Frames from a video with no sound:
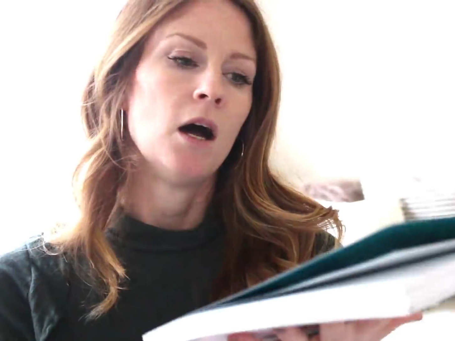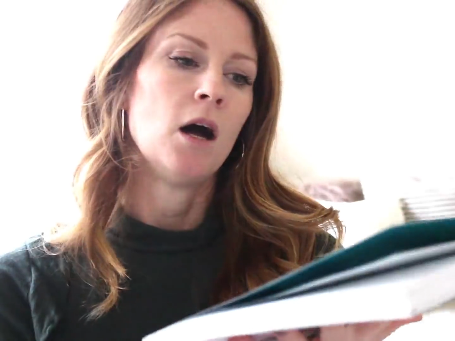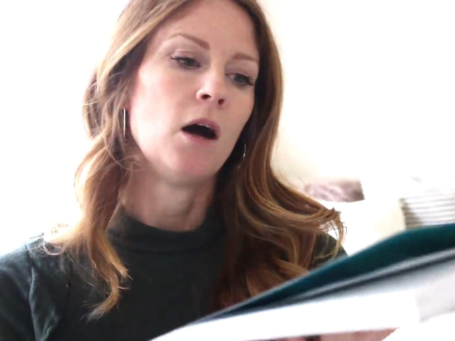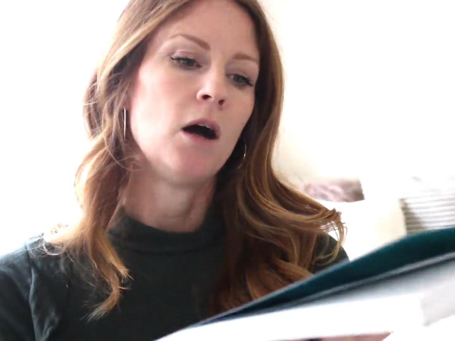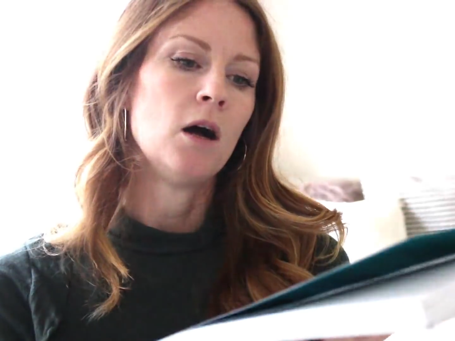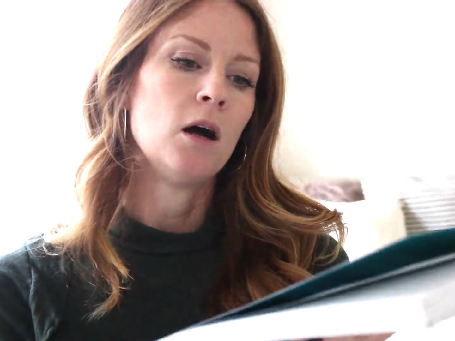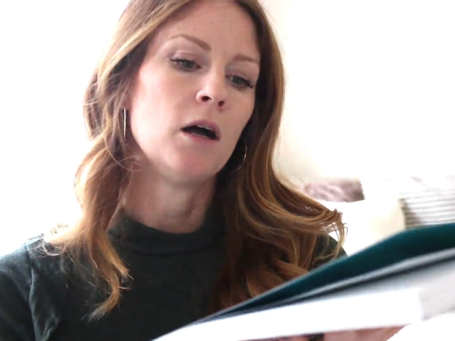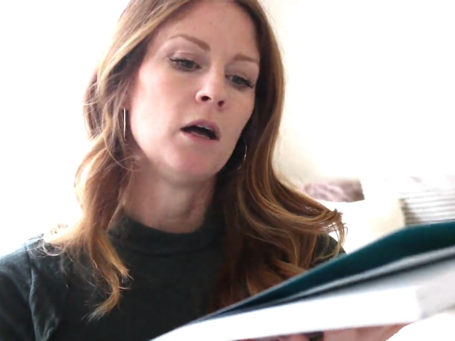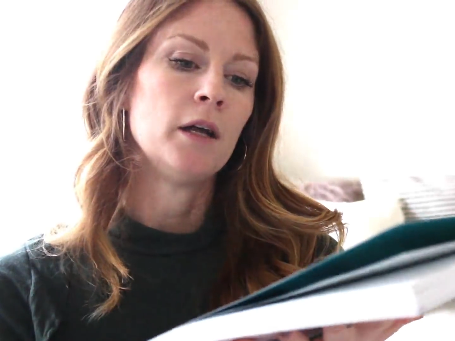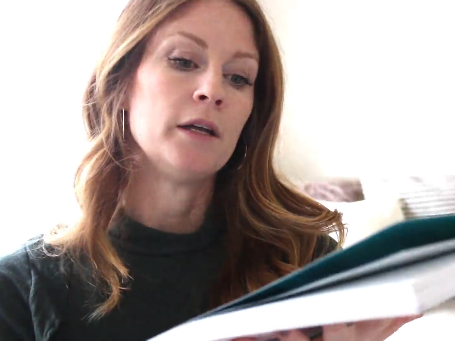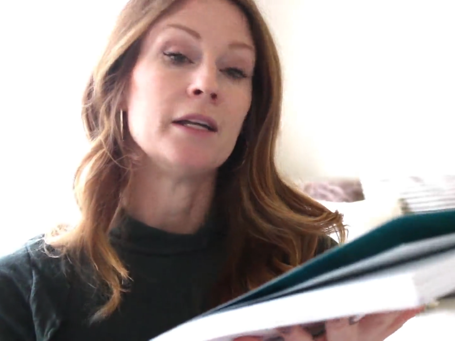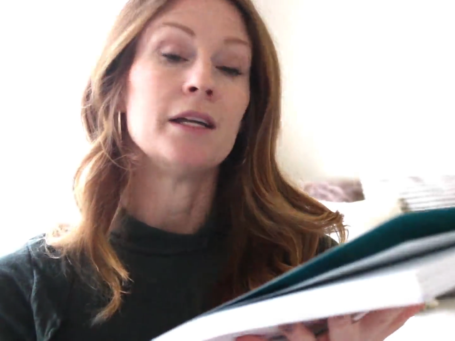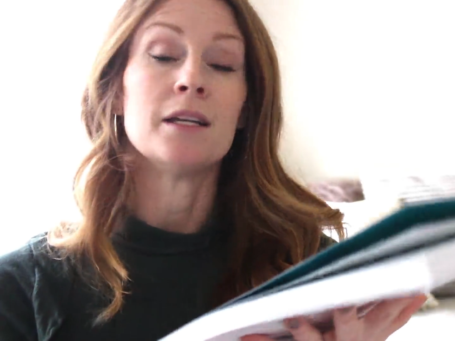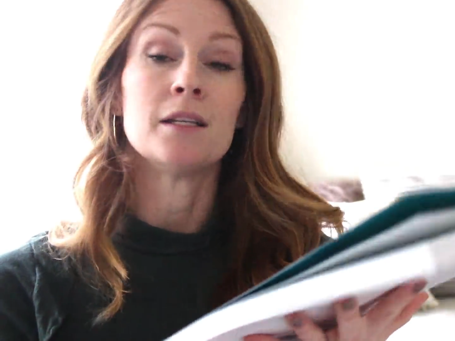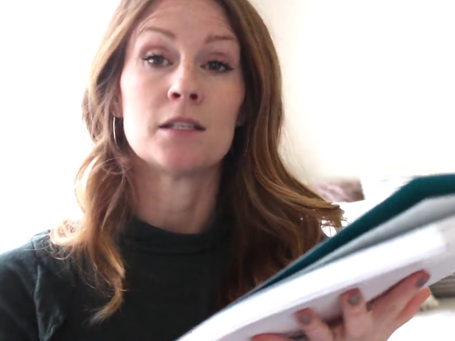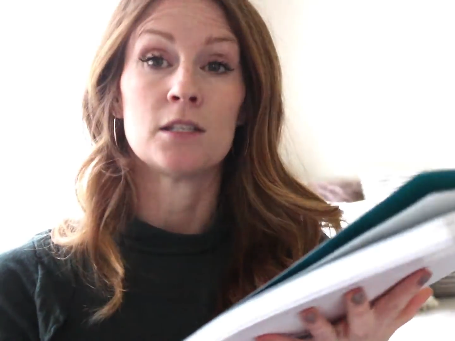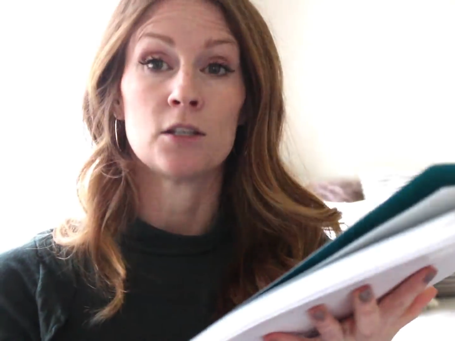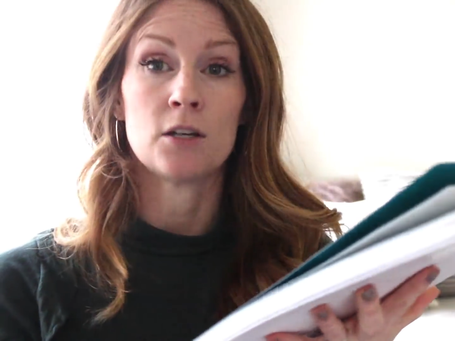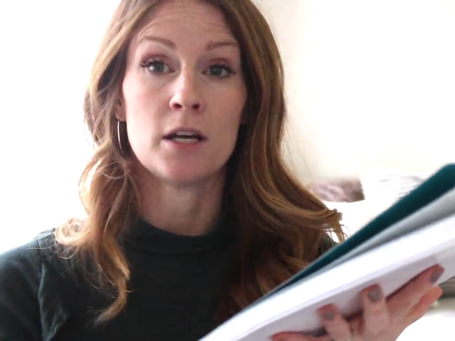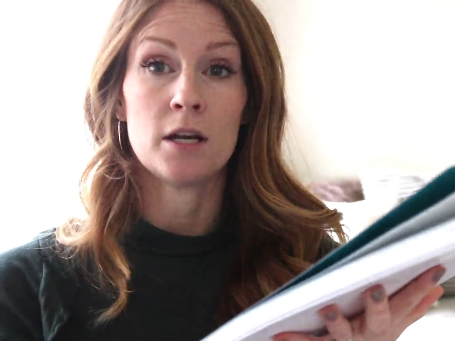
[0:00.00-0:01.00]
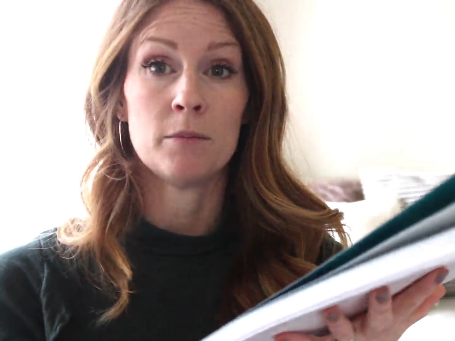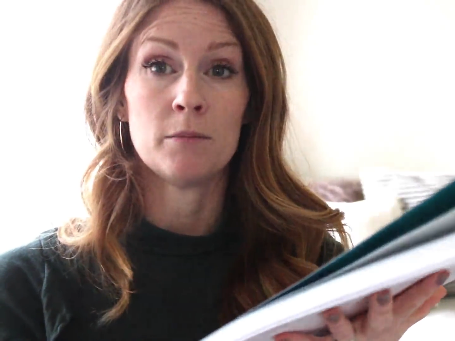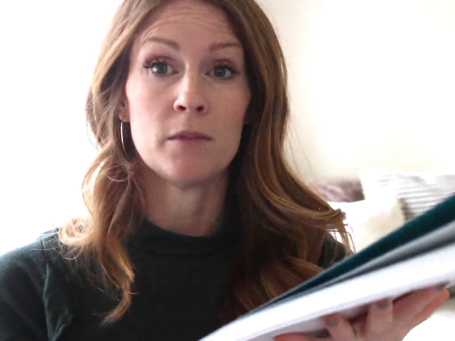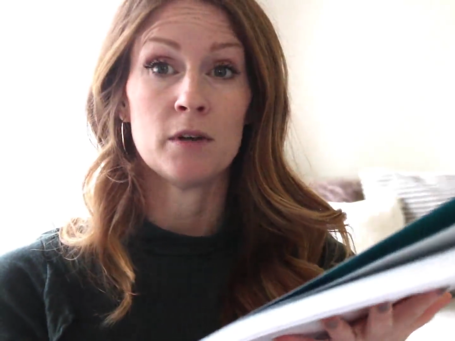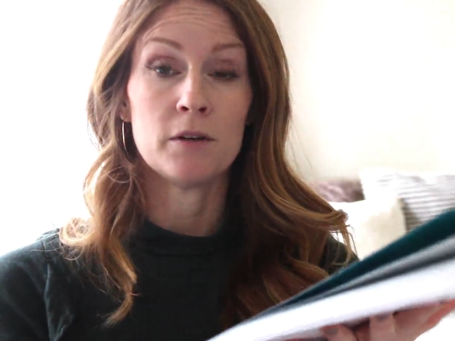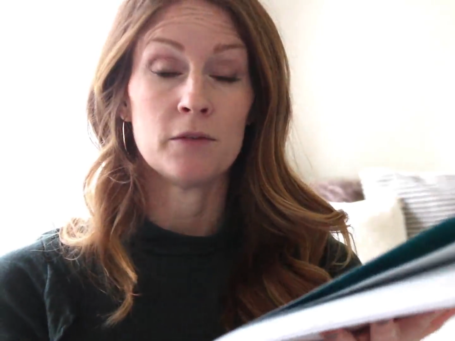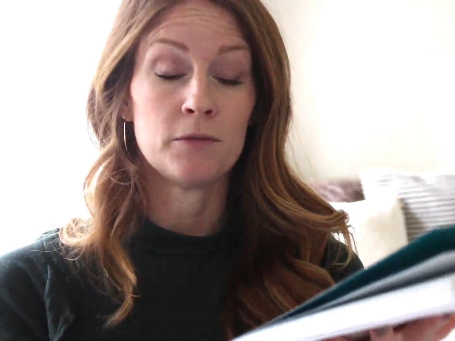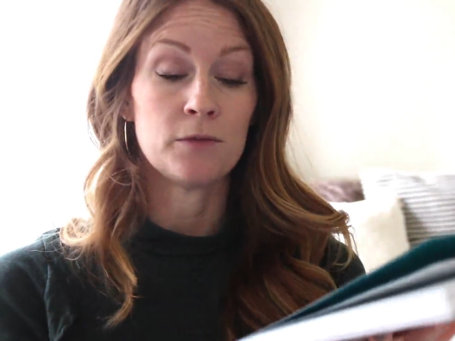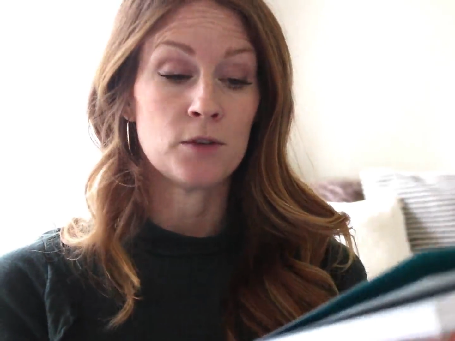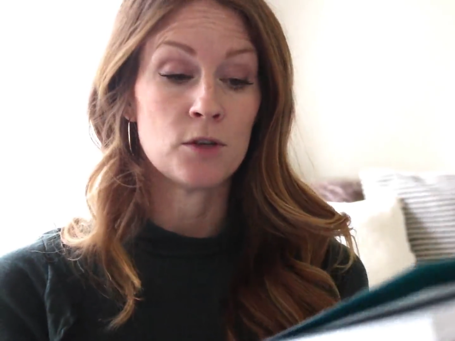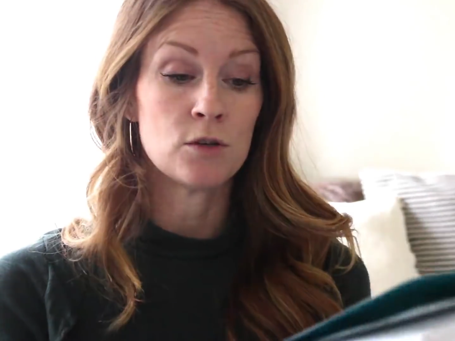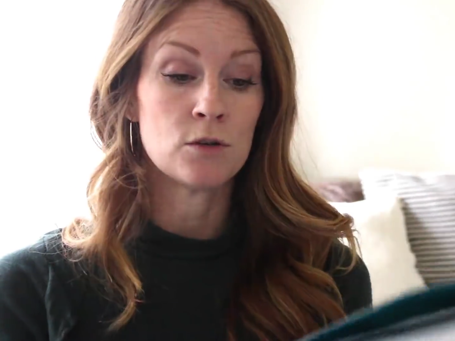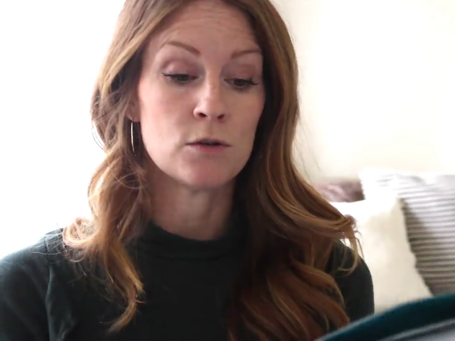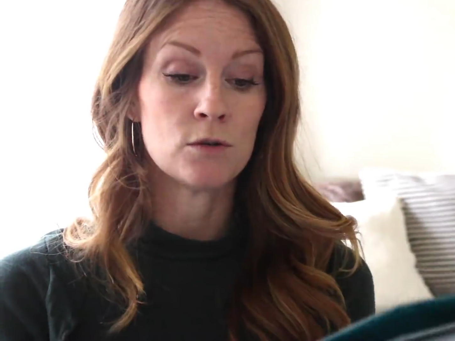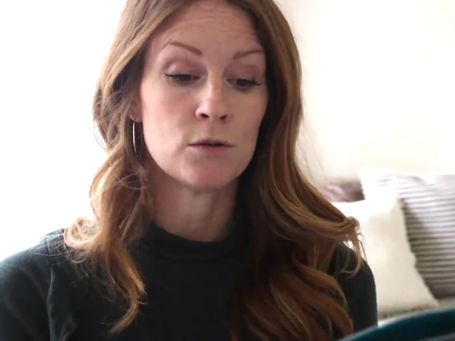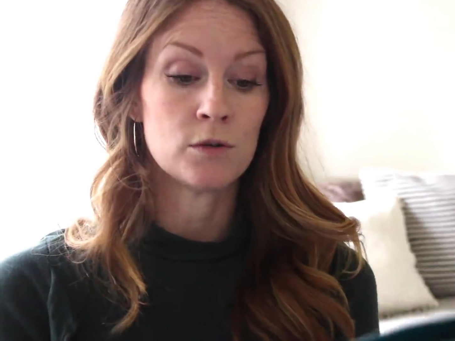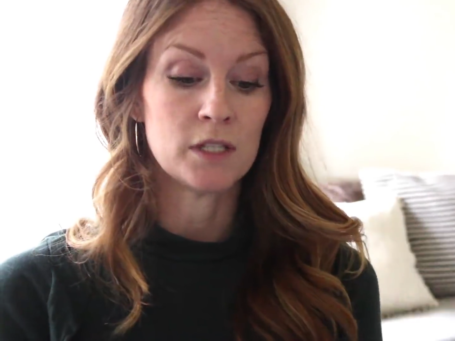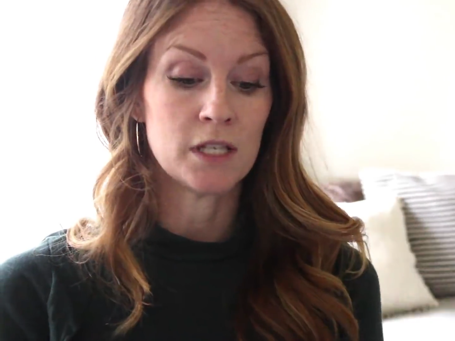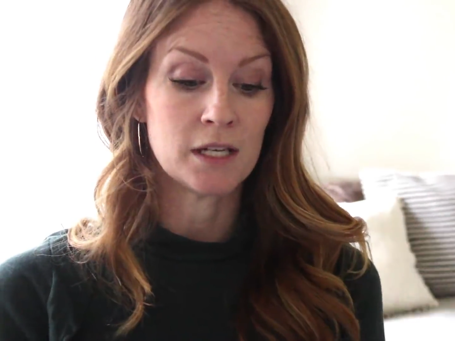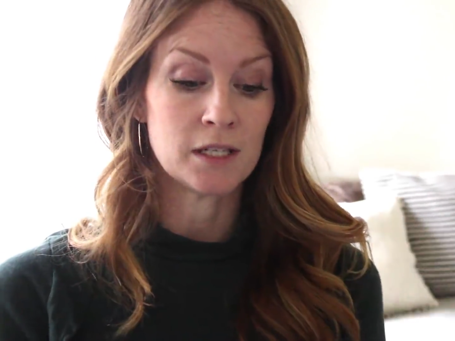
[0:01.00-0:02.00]
on Instagram a
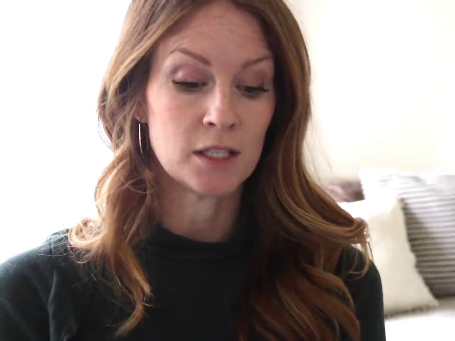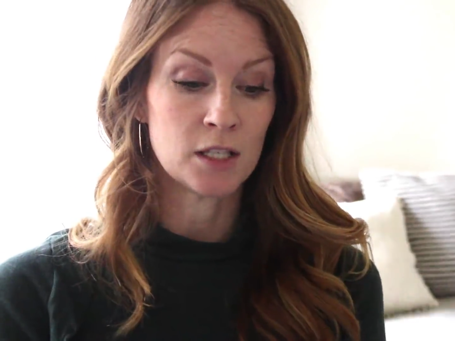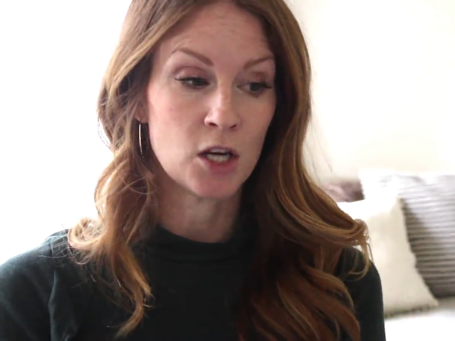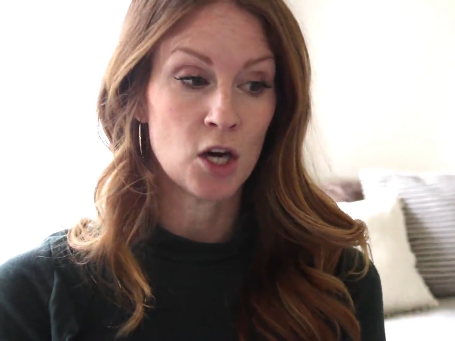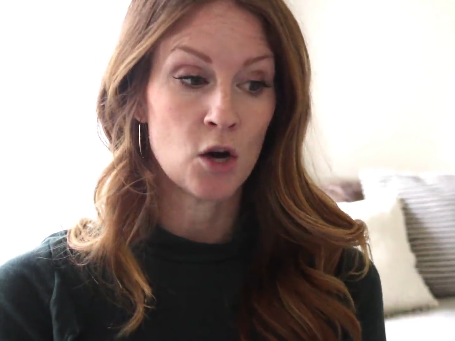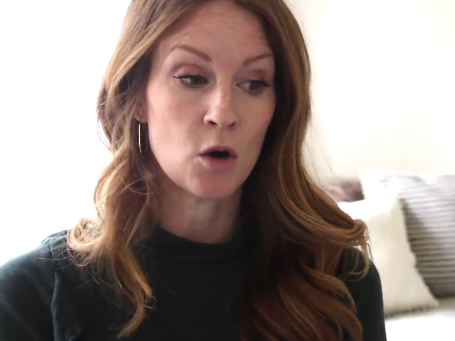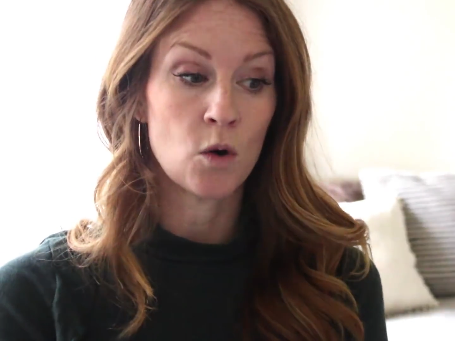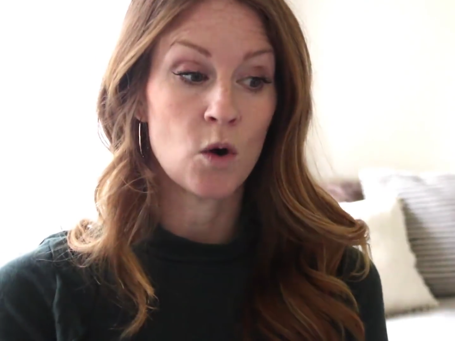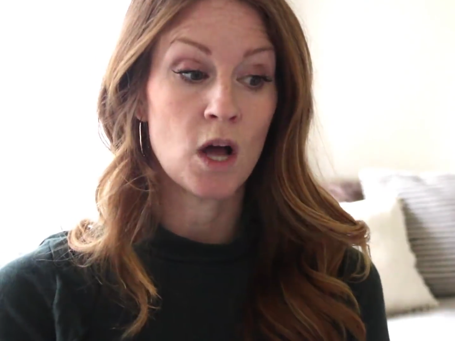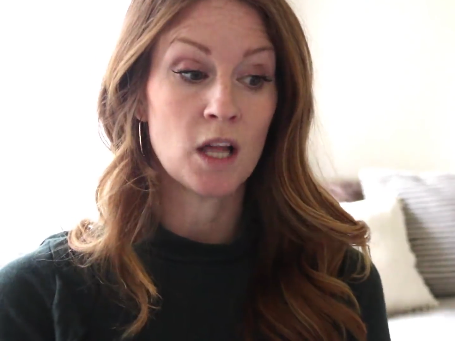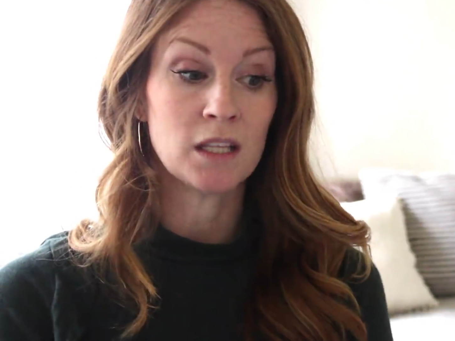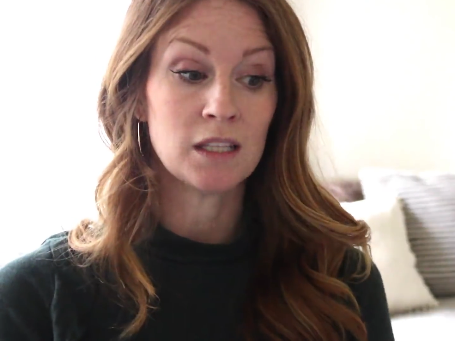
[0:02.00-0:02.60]
few days ago.